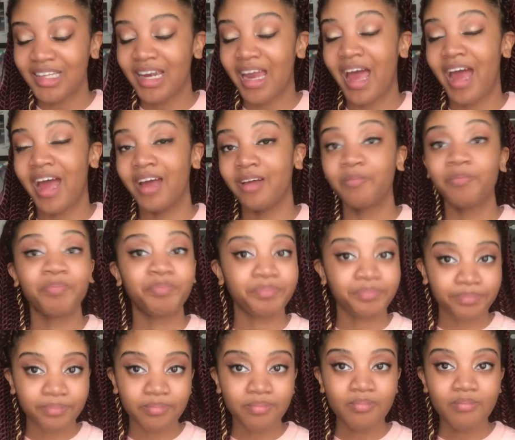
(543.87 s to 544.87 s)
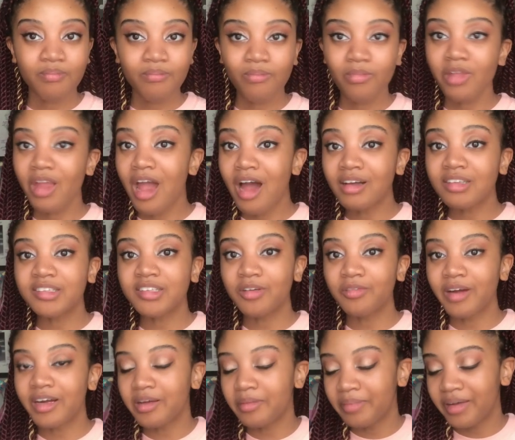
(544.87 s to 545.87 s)
And I also
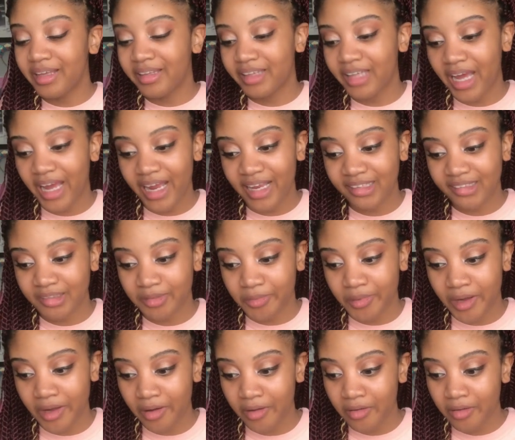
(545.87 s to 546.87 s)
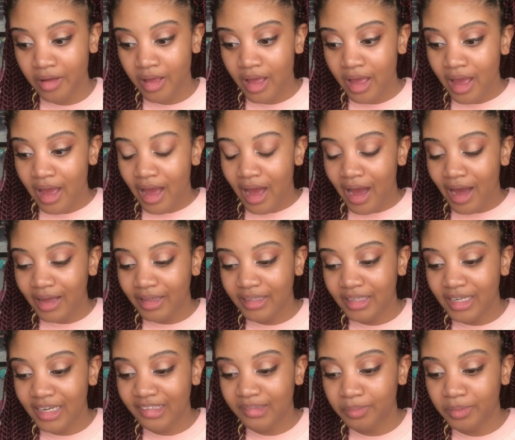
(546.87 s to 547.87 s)
recommend that as well. Uh,
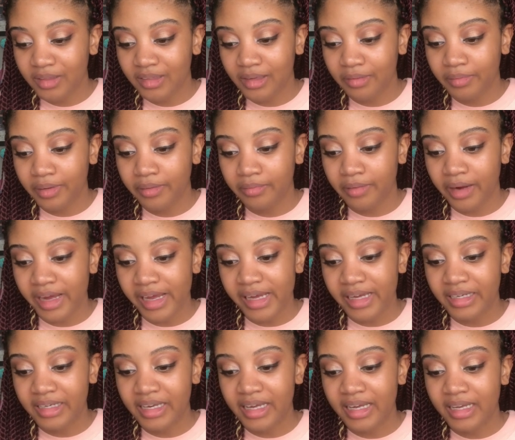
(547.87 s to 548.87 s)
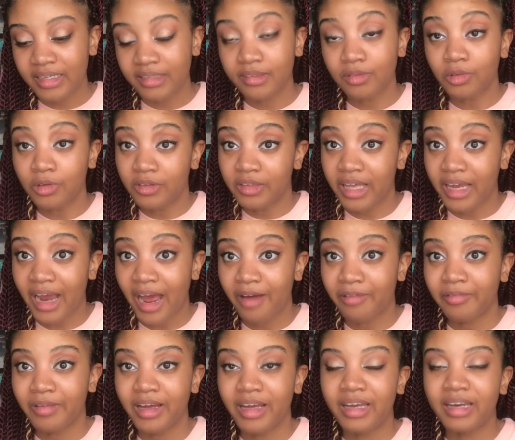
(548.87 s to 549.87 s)
the next book that we read is, well, that I
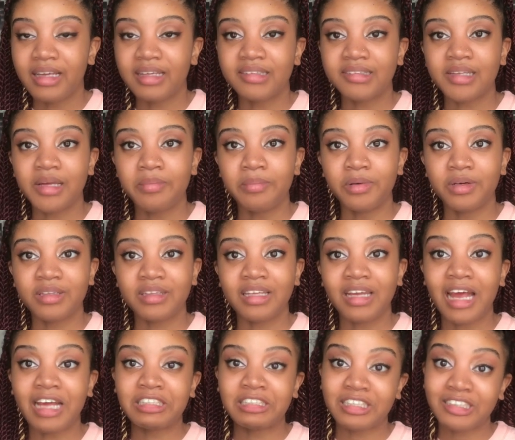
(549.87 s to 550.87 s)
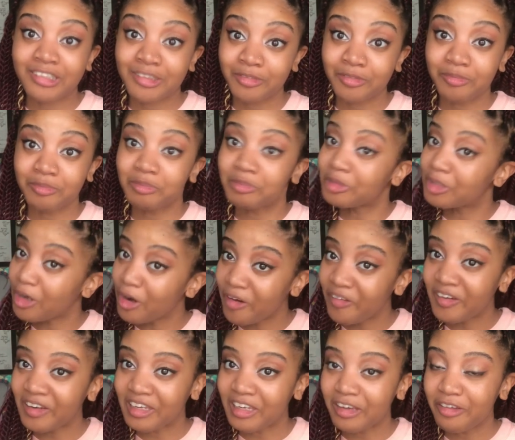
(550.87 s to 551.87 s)
read is a book that I just
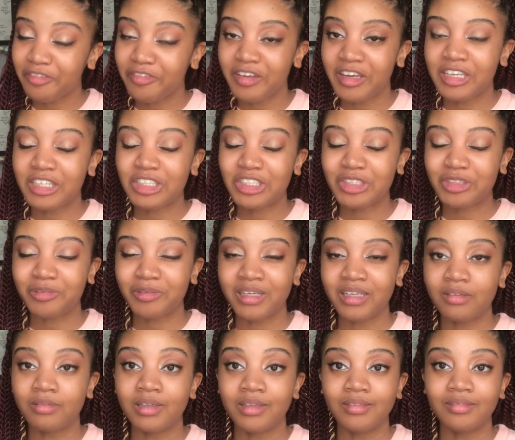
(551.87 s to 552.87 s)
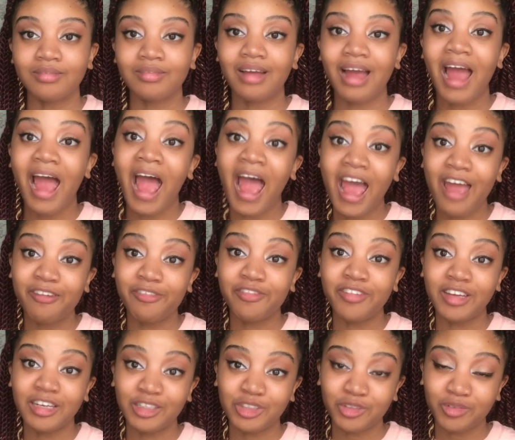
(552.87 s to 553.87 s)
currently finished reading. Well, I
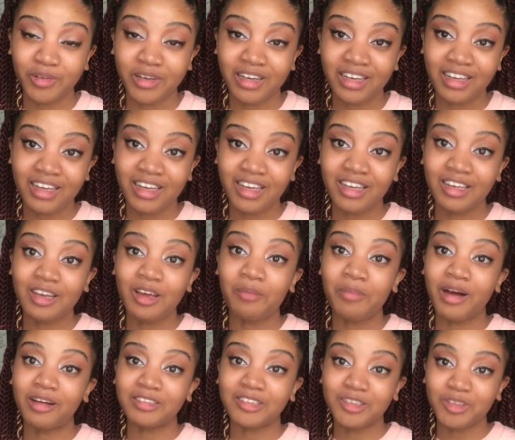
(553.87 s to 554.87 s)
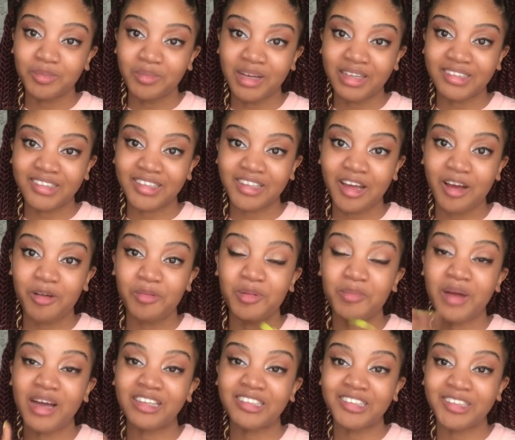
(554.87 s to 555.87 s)
finished reading it about two months ago,
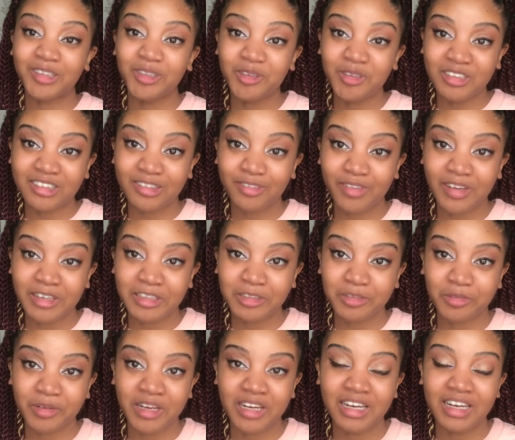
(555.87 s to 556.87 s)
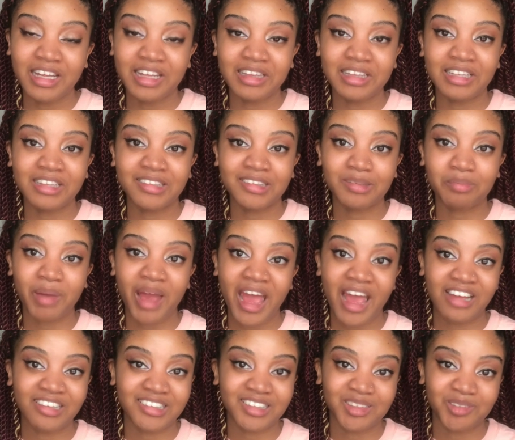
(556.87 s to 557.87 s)
but my students finished reading it this
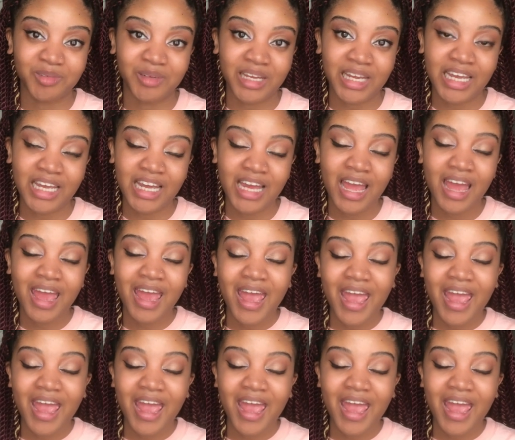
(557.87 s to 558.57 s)
past week.